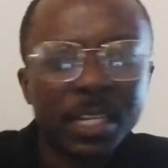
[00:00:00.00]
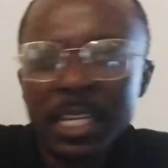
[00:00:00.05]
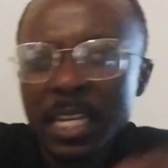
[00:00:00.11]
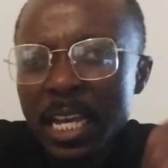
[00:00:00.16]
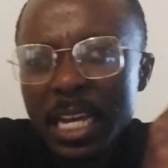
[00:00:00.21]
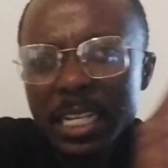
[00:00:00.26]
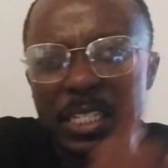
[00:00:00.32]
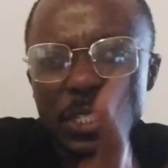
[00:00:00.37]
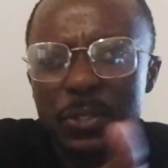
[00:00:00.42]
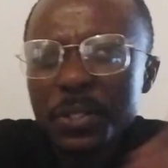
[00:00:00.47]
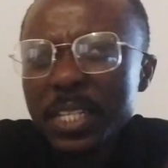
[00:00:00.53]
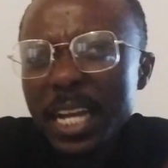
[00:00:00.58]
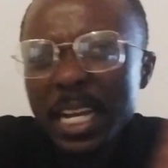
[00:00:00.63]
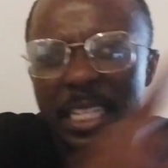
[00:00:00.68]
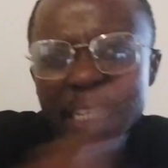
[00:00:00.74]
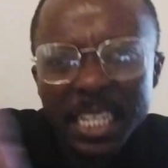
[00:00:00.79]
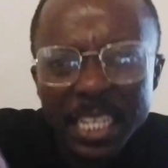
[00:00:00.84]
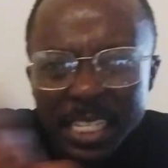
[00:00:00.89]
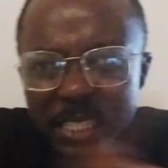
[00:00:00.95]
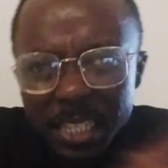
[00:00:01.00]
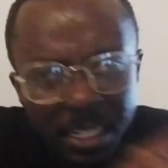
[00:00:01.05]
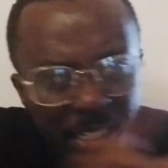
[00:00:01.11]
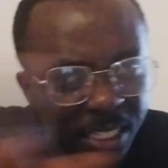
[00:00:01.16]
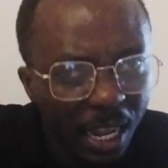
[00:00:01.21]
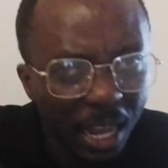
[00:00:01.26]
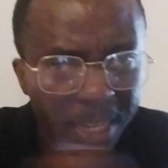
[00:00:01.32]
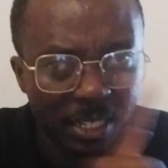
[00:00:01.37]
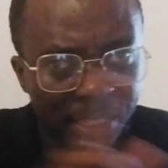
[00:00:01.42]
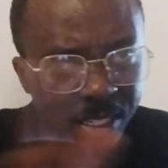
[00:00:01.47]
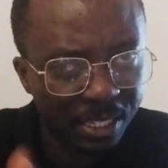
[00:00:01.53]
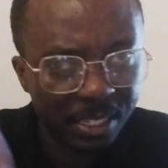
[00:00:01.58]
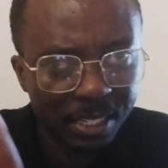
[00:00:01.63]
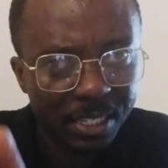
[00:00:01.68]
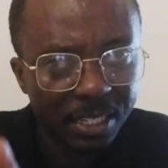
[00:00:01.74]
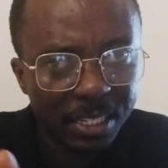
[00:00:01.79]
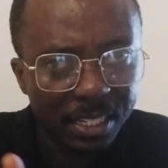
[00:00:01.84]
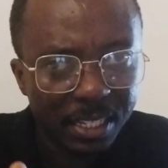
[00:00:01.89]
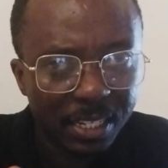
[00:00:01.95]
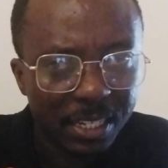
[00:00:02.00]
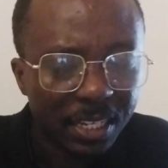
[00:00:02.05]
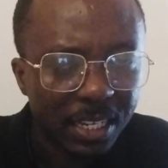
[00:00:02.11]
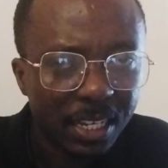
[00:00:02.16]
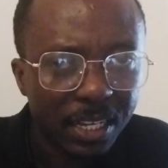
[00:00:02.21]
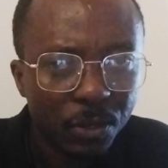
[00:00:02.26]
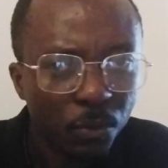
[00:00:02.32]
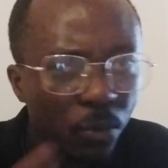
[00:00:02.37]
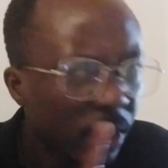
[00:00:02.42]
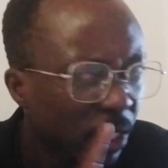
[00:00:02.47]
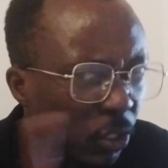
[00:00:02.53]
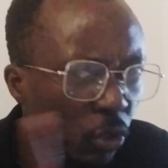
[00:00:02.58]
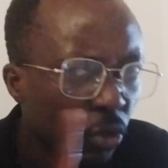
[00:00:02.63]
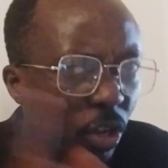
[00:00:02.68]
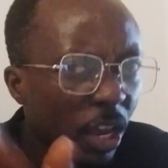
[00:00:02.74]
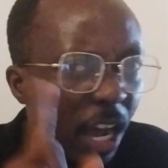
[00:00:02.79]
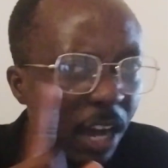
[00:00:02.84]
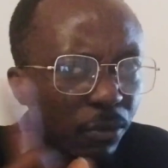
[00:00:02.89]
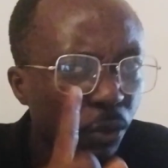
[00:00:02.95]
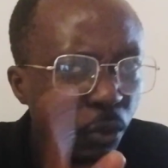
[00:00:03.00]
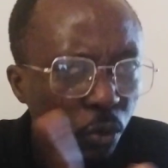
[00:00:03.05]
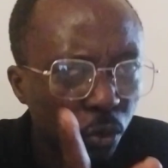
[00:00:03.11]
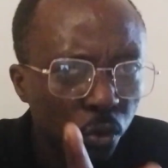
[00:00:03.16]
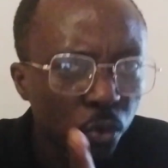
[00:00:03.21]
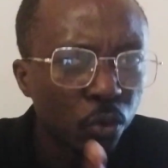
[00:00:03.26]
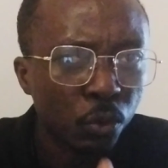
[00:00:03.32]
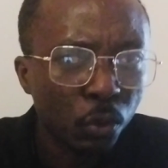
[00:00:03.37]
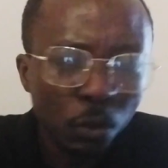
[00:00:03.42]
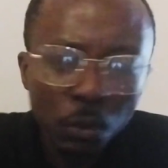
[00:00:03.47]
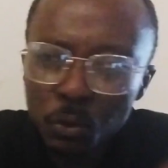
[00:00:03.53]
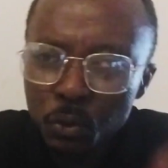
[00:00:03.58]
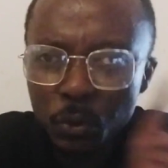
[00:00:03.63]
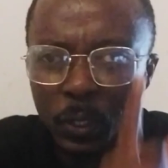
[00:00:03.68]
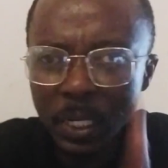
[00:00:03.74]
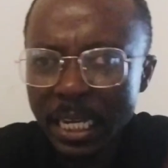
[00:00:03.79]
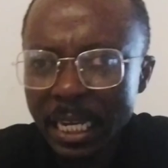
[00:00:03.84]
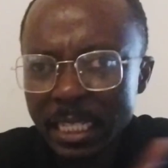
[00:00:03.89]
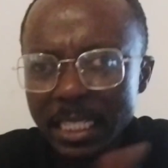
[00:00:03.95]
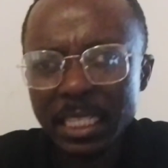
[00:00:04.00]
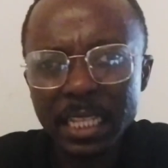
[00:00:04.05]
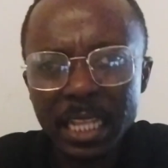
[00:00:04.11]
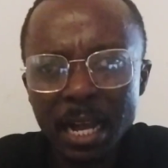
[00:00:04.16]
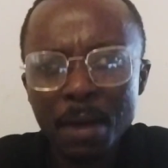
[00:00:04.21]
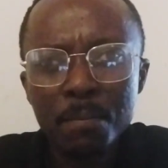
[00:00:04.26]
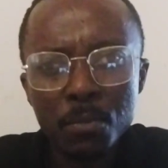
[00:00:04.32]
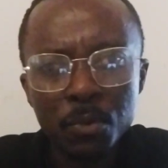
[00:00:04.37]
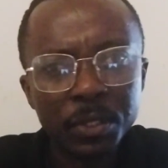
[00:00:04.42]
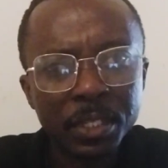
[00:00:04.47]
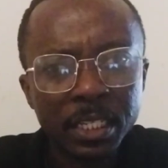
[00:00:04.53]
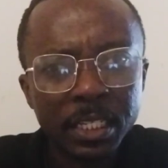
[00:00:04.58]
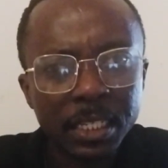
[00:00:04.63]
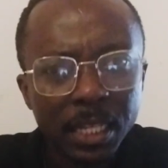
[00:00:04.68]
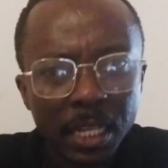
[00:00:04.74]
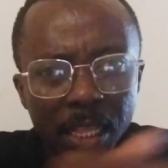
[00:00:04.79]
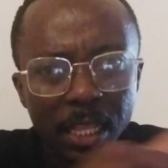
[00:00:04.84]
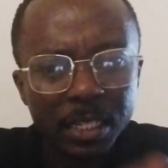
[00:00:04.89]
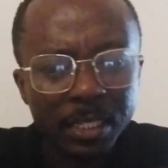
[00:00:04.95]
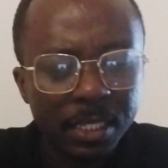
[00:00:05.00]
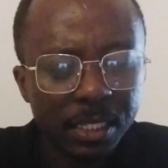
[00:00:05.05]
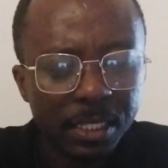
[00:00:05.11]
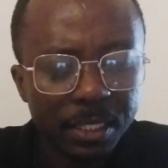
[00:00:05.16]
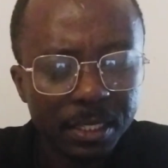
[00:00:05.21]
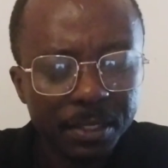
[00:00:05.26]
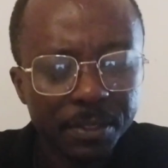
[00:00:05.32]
It's not an easy task. What do you have to do to get that money? Listen.